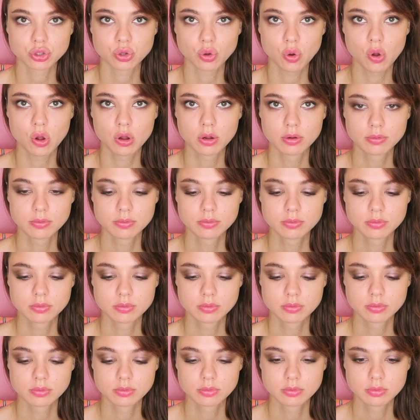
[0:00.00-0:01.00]
that?
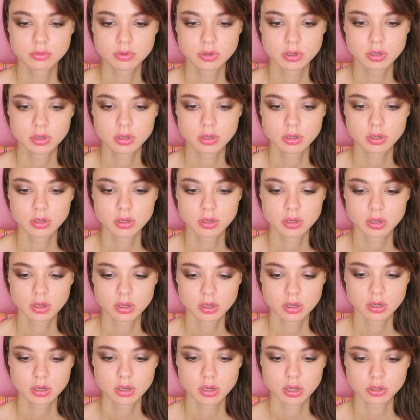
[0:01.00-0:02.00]

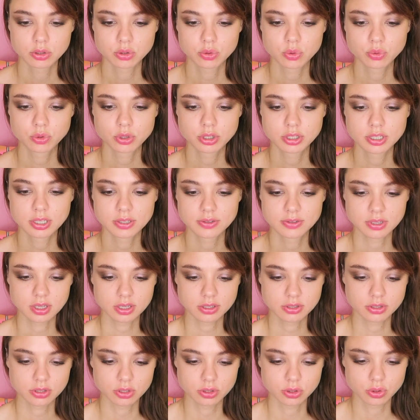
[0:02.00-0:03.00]
Why is
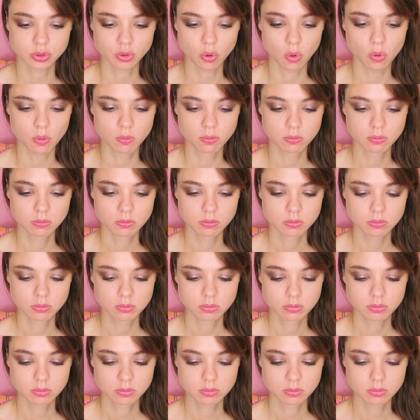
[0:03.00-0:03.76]
Tom here?